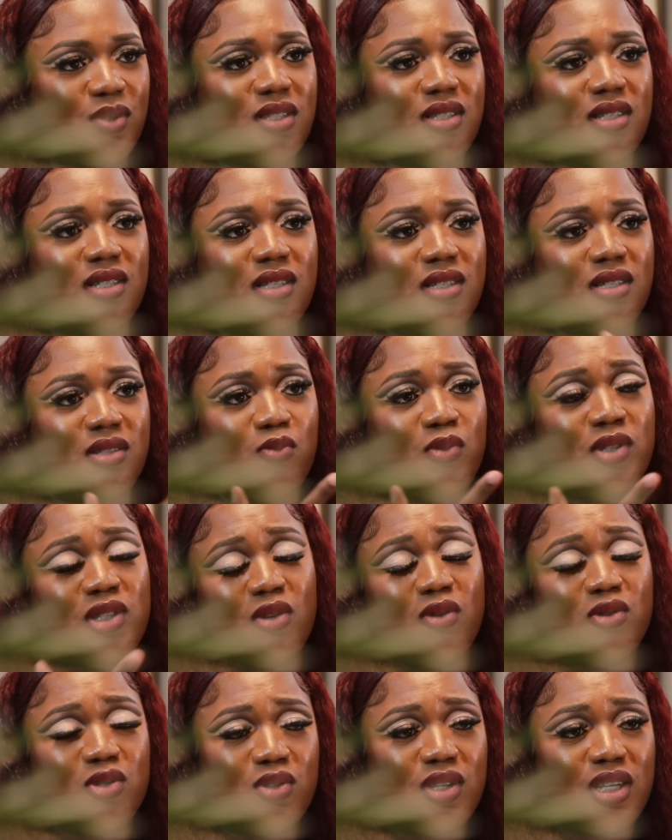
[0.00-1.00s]

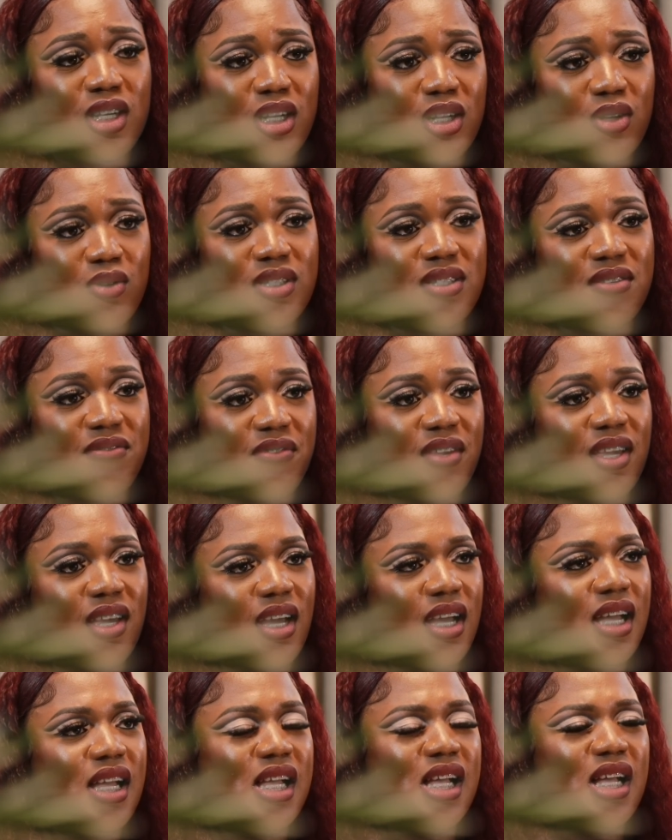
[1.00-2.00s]
which also includes
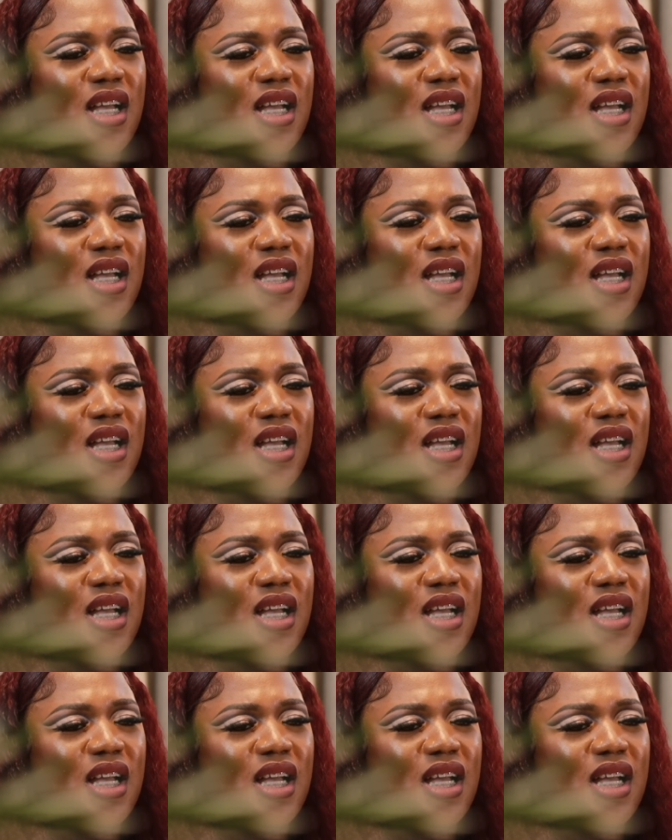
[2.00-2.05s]
fear.